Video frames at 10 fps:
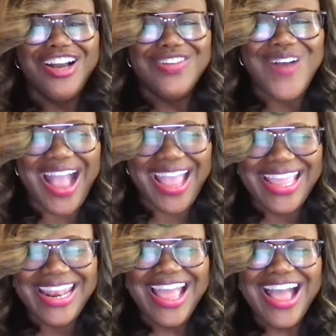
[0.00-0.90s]

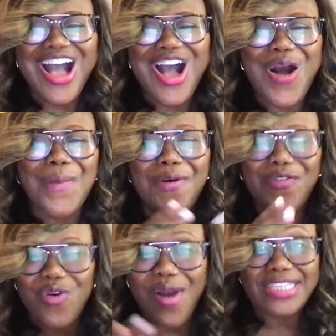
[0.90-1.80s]
right? Um,
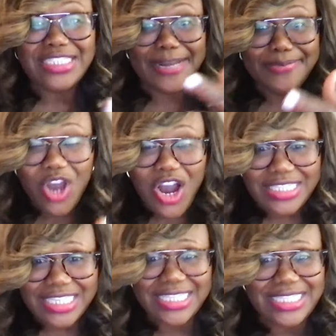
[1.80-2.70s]
before I stepped
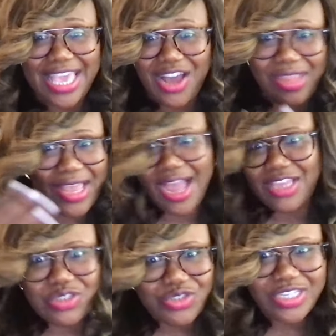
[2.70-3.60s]
onto the scale, like I
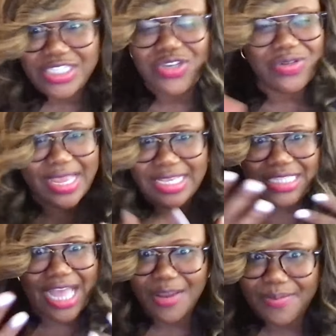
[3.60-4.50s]
usually do, like it's
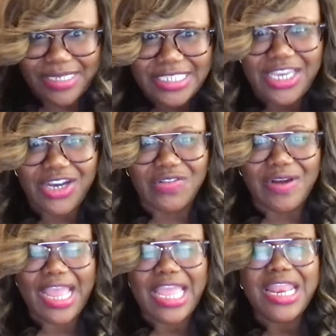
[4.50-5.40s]
not a big deal,
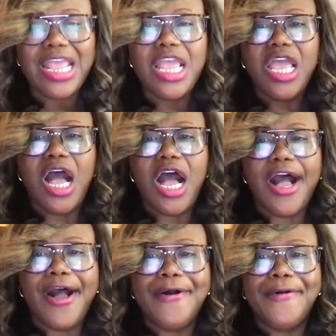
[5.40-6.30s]
right?
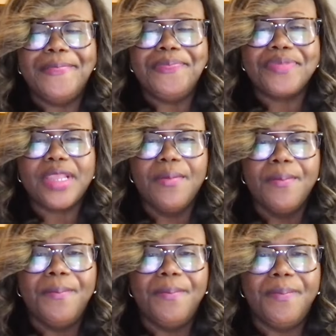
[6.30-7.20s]
Um,
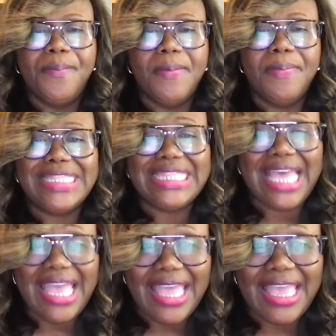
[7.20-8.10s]
but
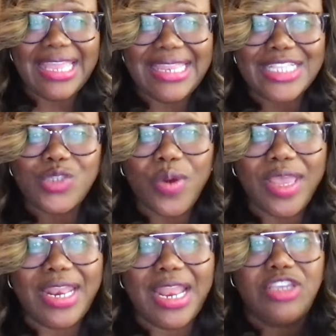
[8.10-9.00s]
then that's
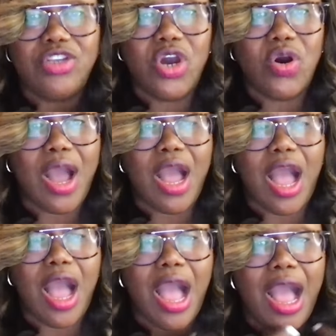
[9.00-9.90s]
when, you know,
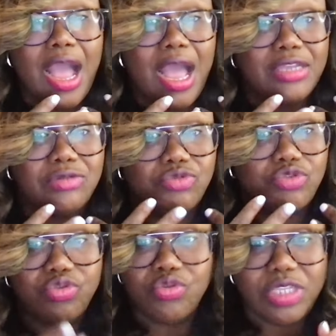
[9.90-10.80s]
I
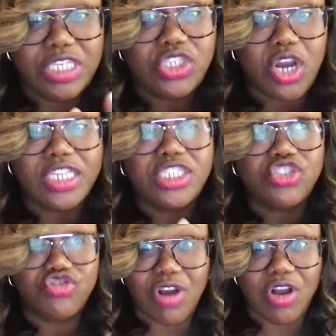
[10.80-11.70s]
truly started to
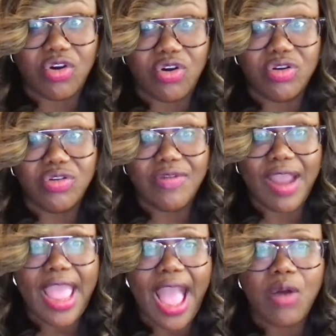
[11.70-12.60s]
struggle,
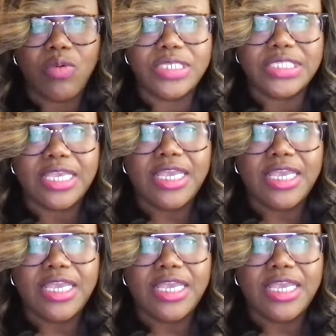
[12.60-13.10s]
right? I was,